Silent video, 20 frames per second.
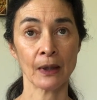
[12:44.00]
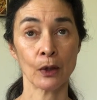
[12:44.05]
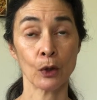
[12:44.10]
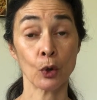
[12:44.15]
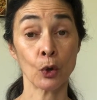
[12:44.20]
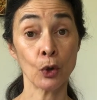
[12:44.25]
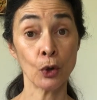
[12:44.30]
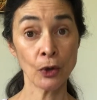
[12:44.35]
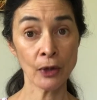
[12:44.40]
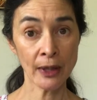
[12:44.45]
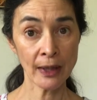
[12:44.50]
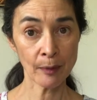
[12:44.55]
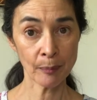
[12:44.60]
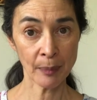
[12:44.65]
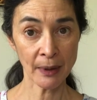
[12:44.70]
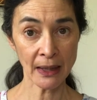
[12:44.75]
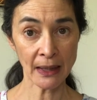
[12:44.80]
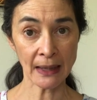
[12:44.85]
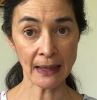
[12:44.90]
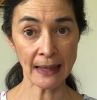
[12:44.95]
Could it
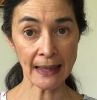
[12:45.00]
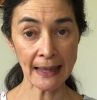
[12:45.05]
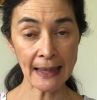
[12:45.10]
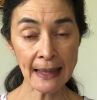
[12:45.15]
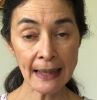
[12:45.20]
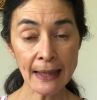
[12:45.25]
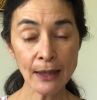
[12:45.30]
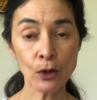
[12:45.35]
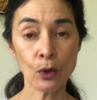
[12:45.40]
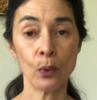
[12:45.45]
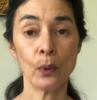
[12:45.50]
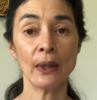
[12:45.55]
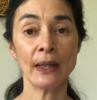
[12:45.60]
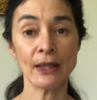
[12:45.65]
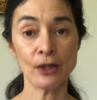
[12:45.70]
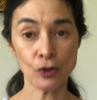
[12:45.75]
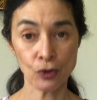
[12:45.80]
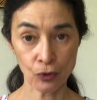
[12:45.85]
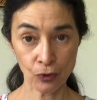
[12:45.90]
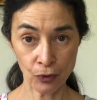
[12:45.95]
be
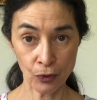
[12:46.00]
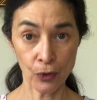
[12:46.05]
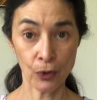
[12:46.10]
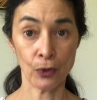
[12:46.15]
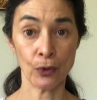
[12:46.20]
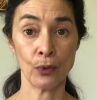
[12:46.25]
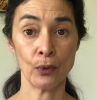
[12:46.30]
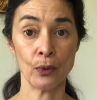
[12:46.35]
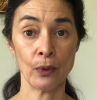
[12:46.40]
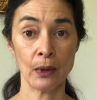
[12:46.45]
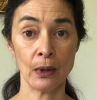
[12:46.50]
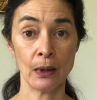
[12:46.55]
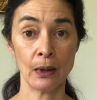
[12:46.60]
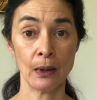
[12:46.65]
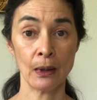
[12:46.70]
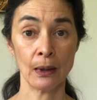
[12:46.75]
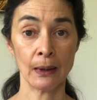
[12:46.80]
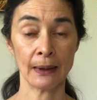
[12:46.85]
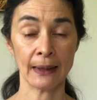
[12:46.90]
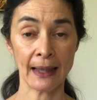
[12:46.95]
equally true
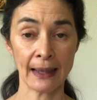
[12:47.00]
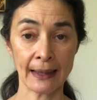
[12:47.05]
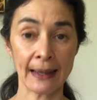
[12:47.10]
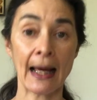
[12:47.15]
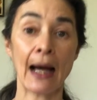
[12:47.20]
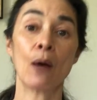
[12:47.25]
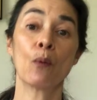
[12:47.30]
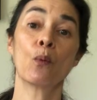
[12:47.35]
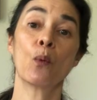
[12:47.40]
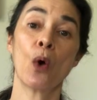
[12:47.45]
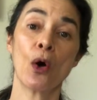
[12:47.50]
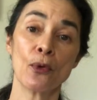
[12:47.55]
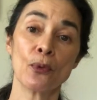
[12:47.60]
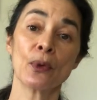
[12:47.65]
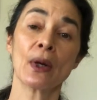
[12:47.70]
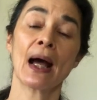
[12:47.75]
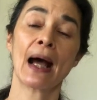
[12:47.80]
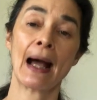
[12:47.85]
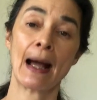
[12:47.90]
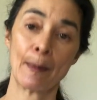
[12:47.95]
that that won't
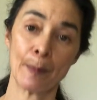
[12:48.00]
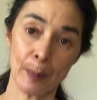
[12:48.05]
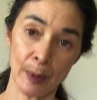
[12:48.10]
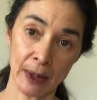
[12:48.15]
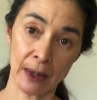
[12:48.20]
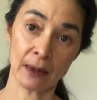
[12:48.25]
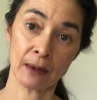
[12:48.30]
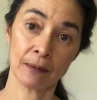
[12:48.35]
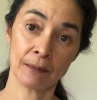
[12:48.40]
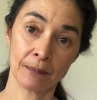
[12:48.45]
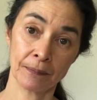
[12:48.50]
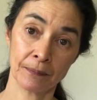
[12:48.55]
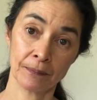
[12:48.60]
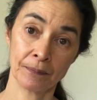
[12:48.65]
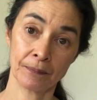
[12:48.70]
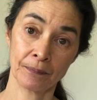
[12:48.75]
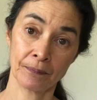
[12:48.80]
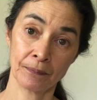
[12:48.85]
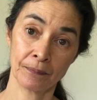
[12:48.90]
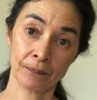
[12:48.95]
happen?
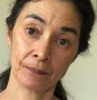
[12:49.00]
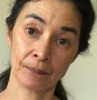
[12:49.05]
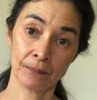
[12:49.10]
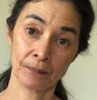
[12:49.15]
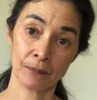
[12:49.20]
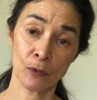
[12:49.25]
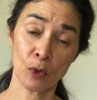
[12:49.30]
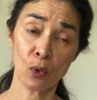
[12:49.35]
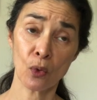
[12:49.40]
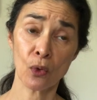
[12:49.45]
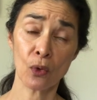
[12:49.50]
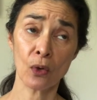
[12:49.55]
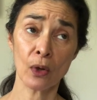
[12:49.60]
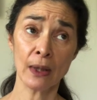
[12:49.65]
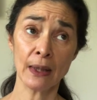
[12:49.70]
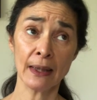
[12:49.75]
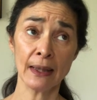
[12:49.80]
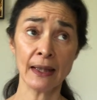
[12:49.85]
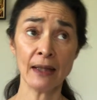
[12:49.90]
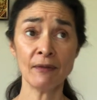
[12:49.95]
Or
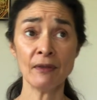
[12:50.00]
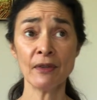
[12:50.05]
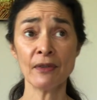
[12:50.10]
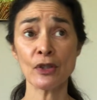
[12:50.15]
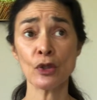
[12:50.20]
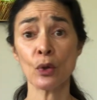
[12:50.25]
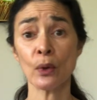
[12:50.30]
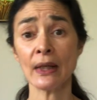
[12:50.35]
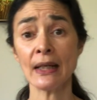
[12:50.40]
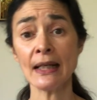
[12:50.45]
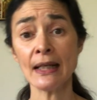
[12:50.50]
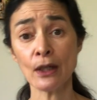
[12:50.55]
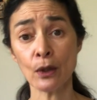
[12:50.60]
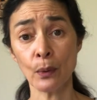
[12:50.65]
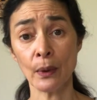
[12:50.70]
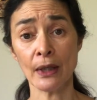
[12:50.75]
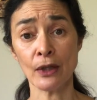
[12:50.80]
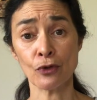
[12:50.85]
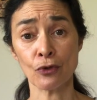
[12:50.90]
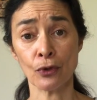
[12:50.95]
even if it's not
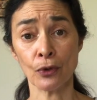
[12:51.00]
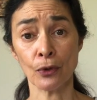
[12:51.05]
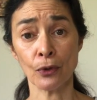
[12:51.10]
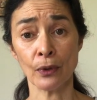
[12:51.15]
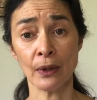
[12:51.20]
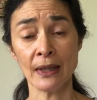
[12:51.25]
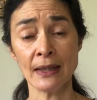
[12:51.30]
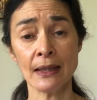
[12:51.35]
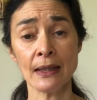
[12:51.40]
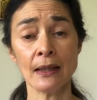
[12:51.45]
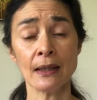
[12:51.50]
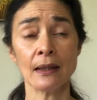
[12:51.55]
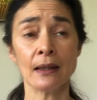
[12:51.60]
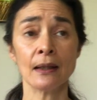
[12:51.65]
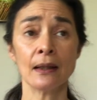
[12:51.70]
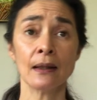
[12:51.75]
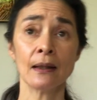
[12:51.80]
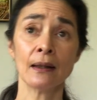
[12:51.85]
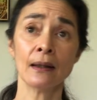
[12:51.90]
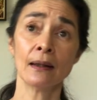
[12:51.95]
equally true, is it
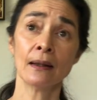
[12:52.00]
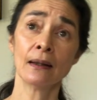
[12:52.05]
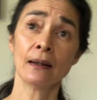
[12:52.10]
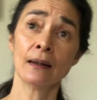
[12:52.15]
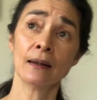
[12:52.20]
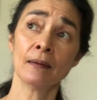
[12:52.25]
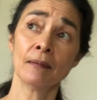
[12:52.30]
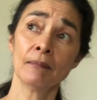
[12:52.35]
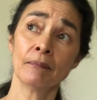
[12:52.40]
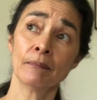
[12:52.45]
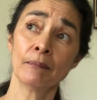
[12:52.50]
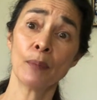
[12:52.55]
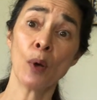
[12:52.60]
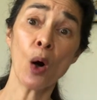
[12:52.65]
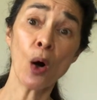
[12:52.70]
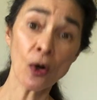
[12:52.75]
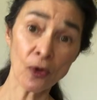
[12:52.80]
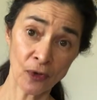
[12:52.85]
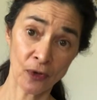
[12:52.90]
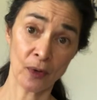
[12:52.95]

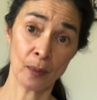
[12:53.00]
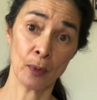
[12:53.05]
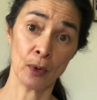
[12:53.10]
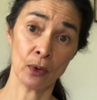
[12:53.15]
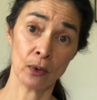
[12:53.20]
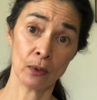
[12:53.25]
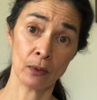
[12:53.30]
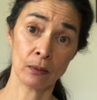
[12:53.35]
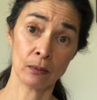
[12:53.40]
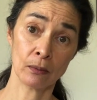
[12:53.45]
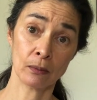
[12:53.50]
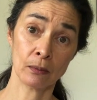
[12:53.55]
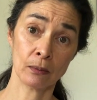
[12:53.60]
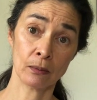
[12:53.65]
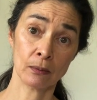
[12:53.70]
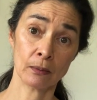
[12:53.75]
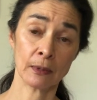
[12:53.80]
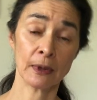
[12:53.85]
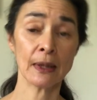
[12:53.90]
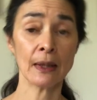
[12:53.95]
possible
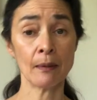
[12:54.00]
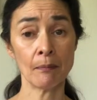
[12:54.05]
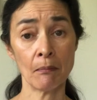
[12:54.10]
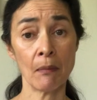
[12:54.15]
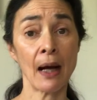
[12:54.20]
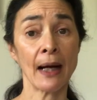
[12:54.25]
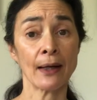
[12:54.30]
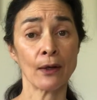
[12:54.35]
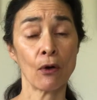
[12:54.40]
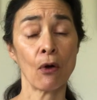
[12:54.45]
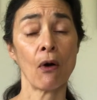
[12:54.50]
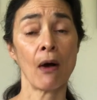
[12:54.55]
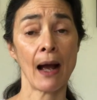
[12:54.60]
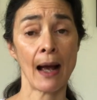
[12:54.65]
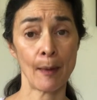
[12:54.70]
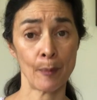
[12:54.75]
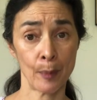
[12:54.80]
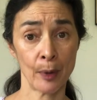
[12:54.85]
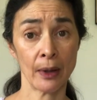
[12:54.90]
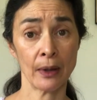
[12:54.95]
that it might not
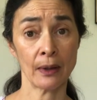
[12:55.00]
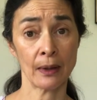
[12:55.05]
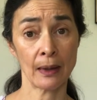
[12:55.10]
happen?